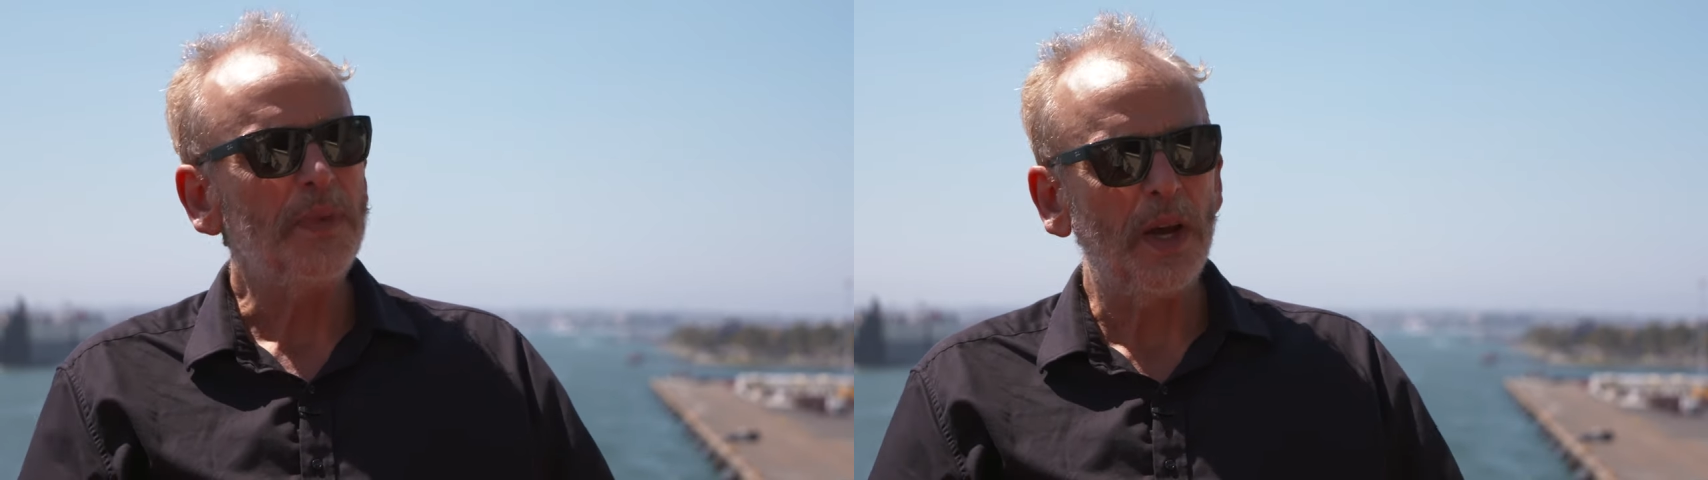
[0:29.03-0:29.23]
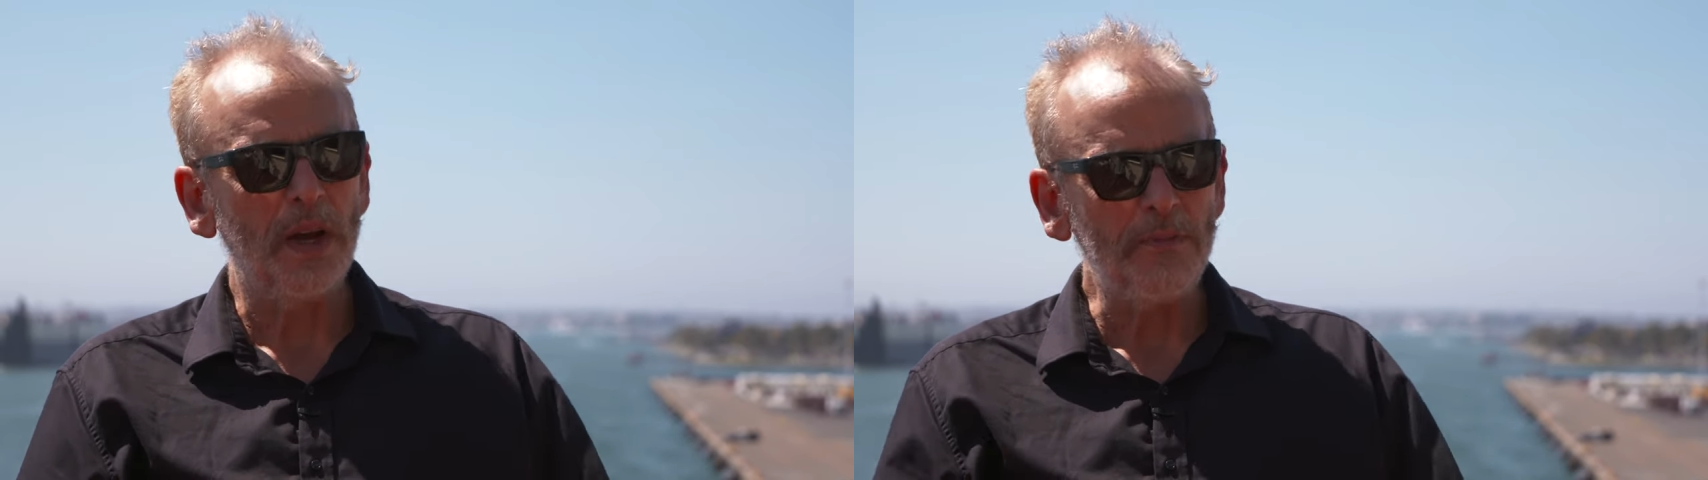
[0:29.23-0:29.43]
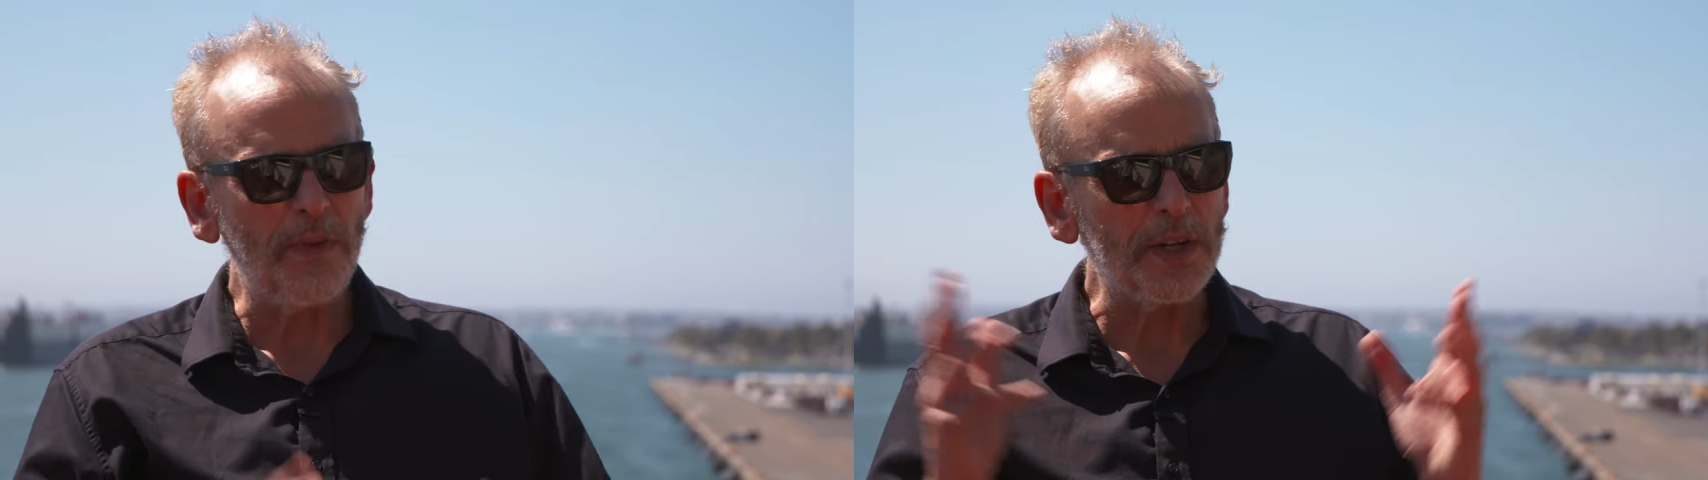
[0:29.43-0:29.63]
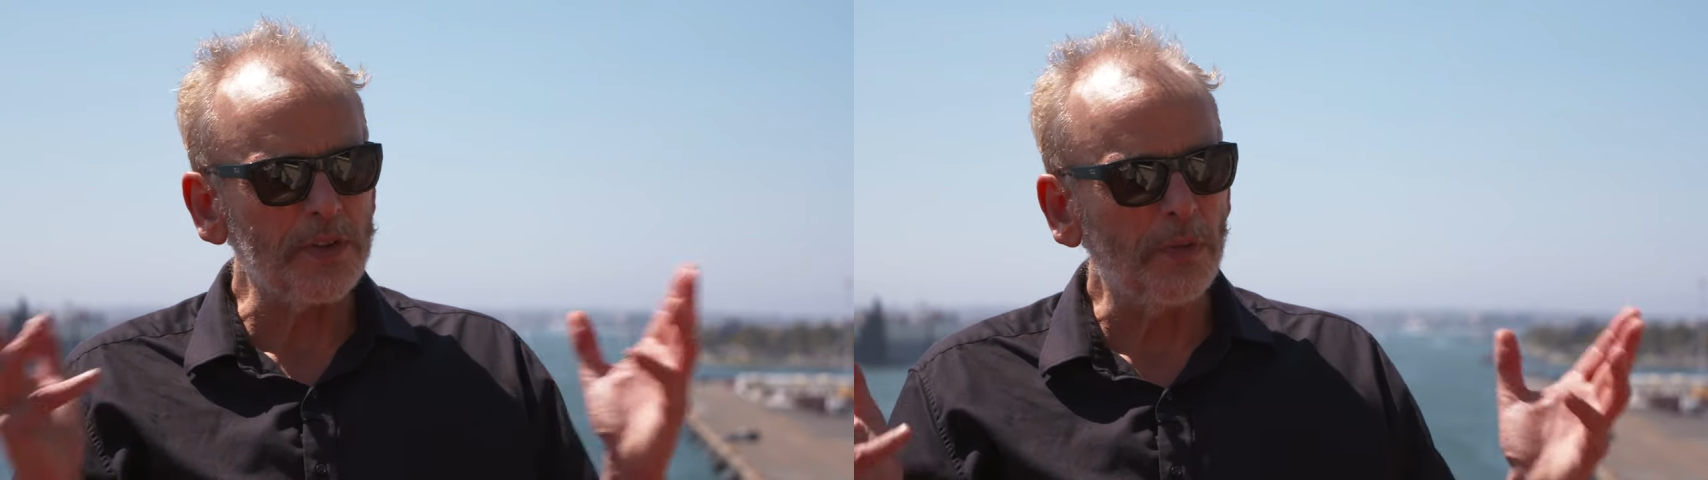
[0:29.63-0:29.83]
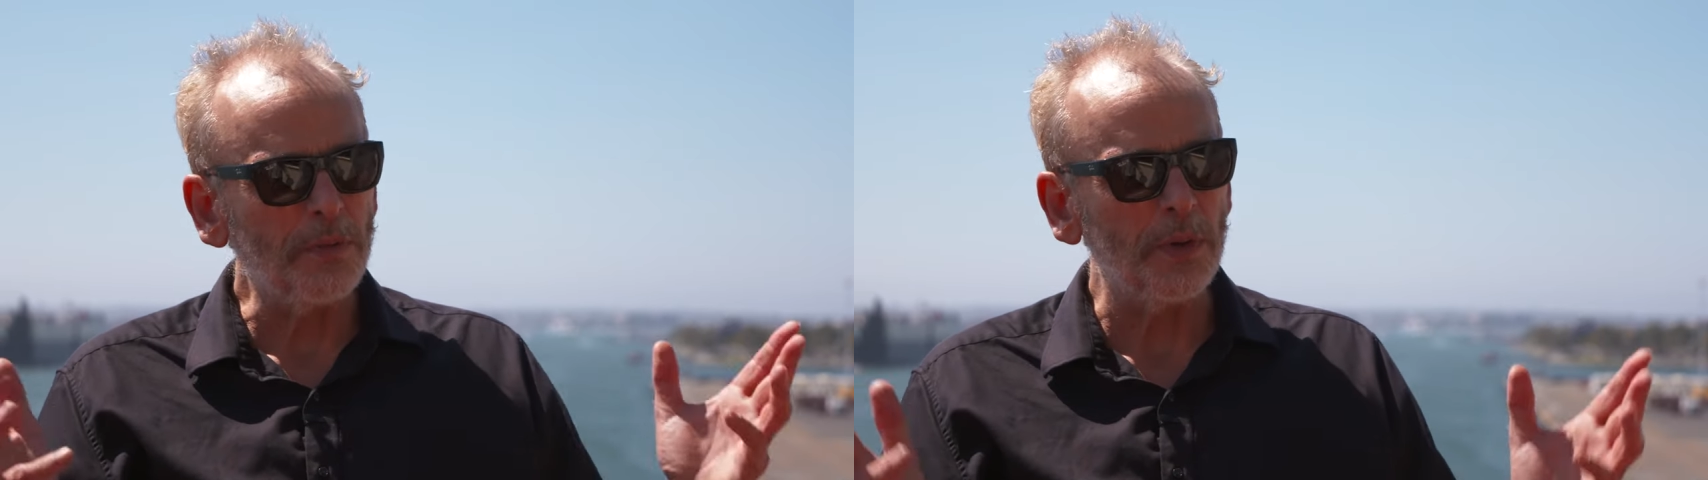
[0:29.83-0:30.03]
uh,
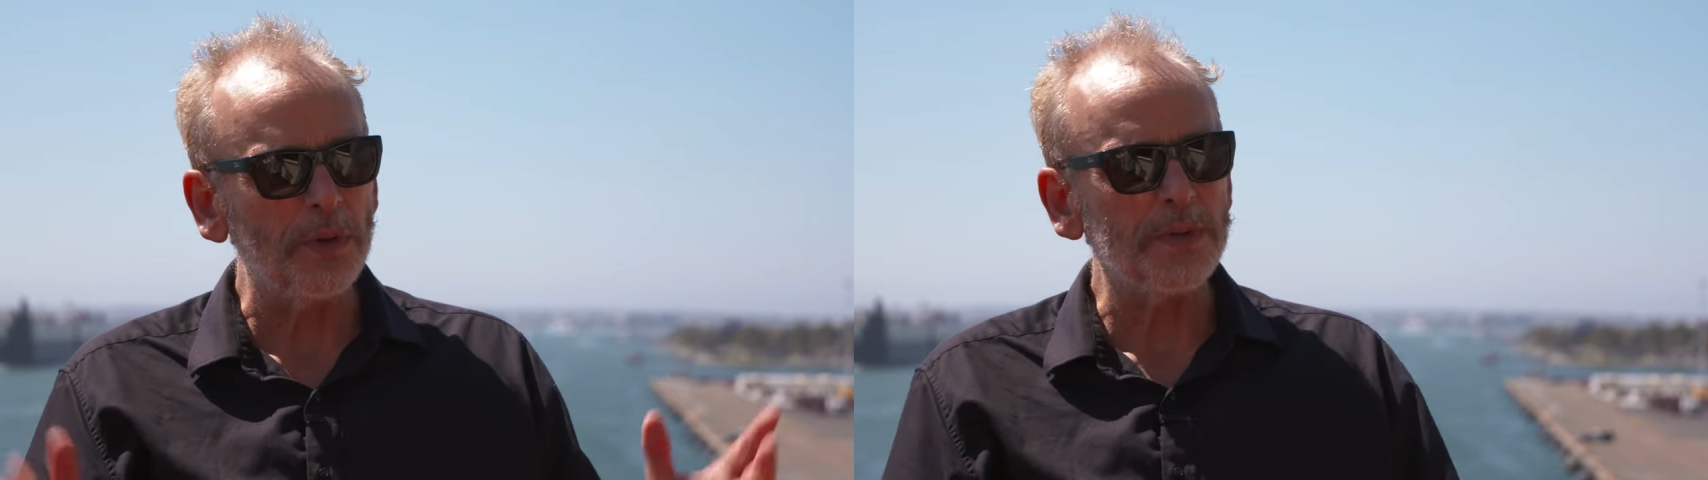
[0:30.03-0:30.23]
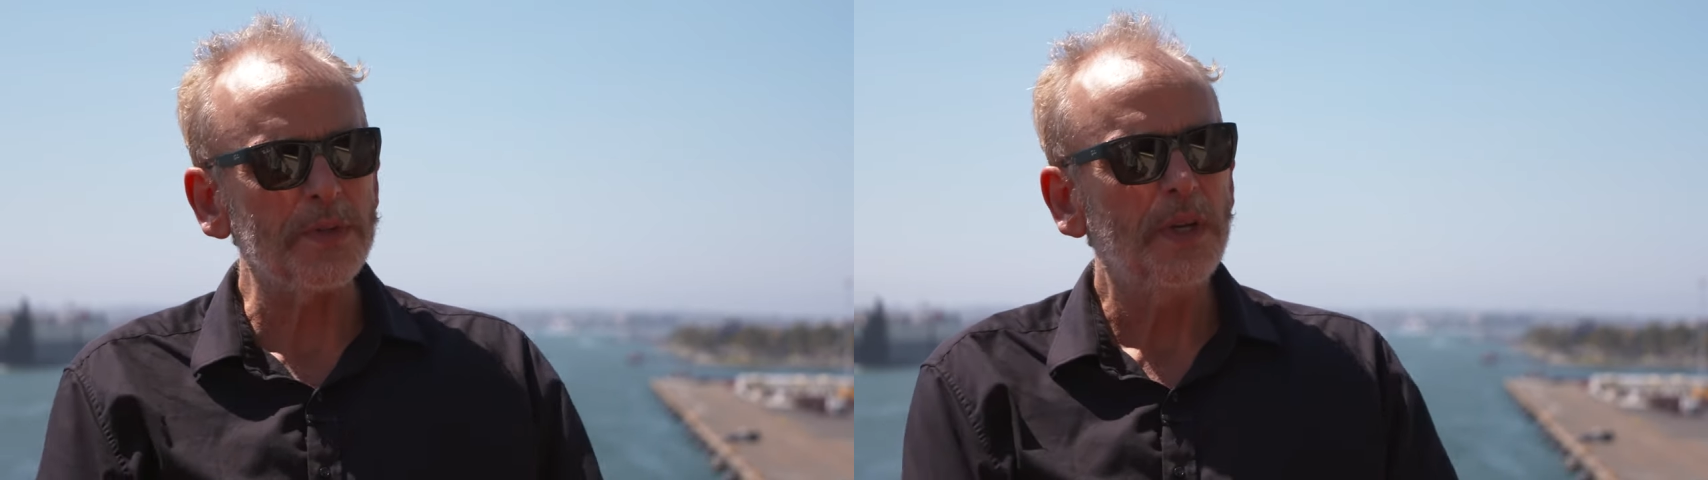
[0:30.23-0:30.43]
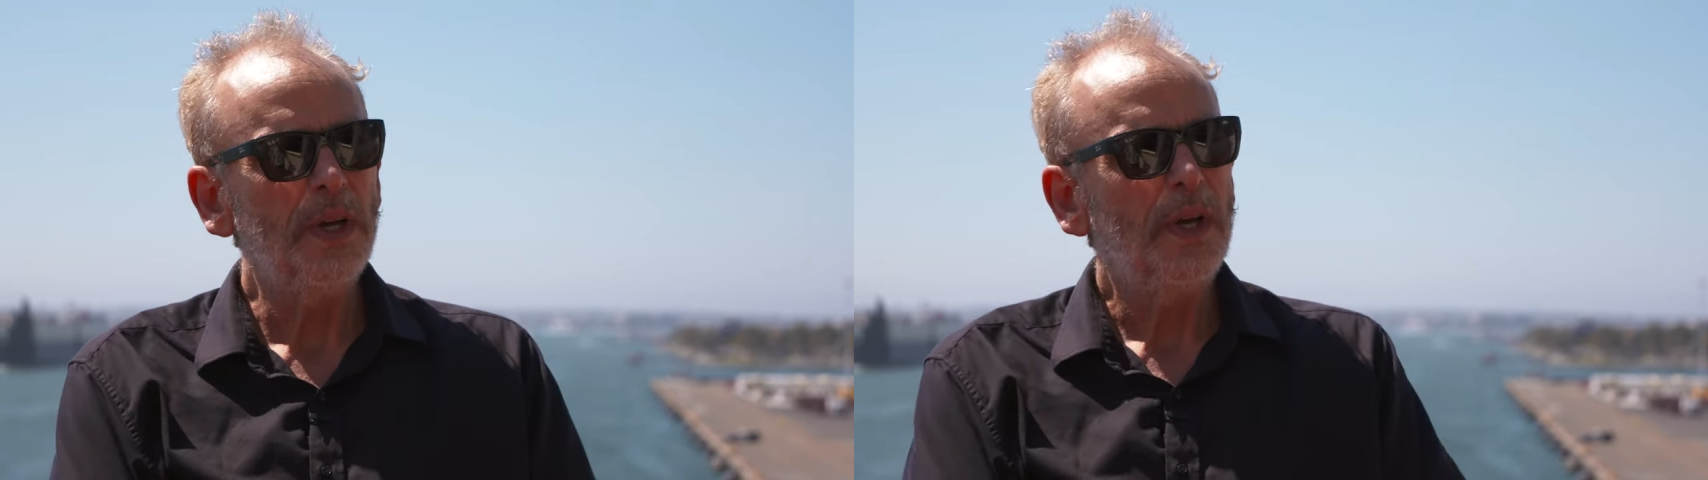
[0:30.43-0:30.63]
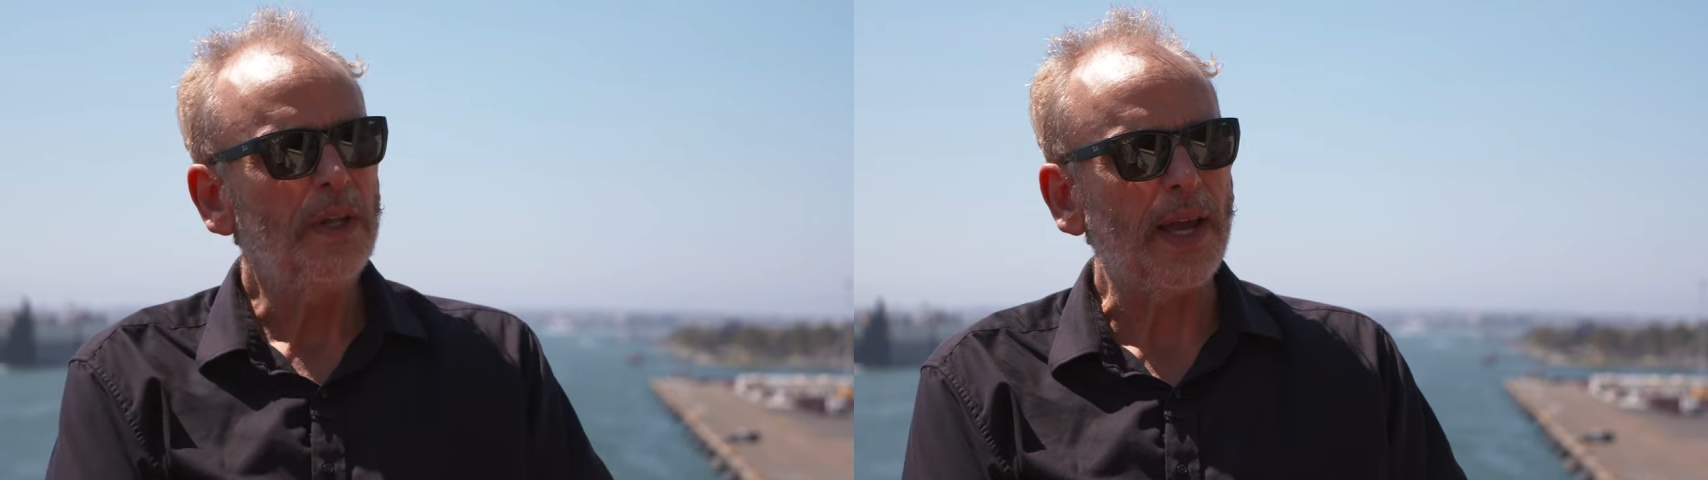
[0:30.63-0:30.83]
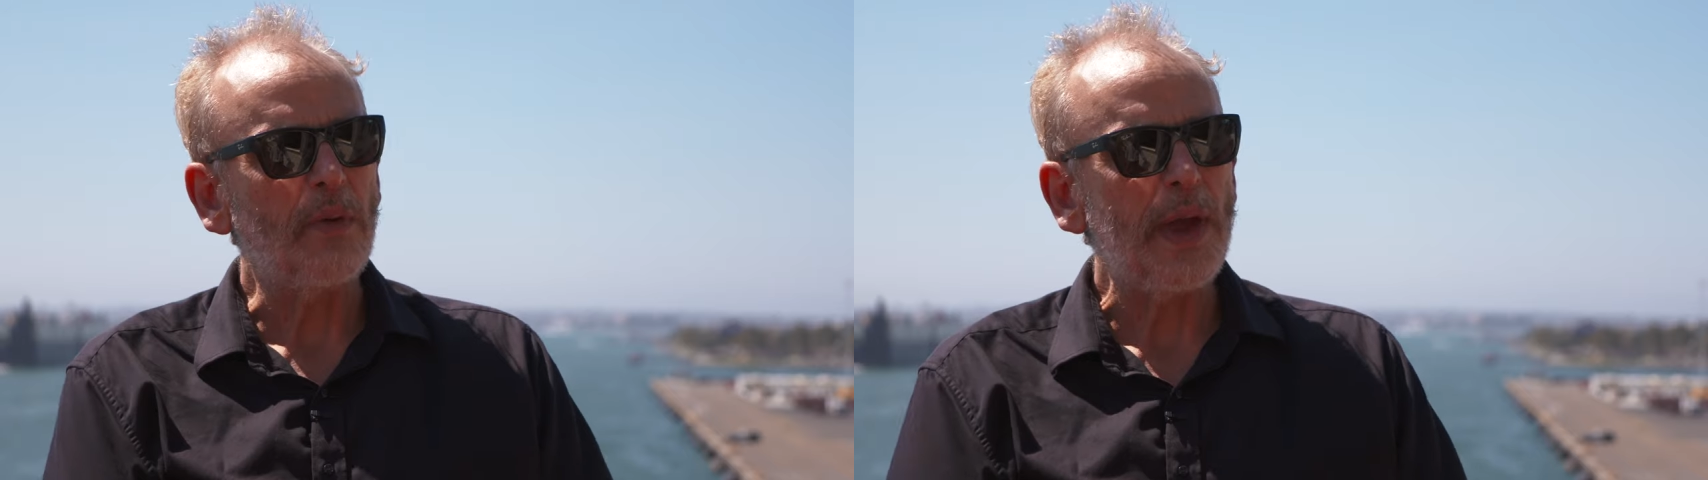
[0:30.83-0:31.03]
fossil fuels like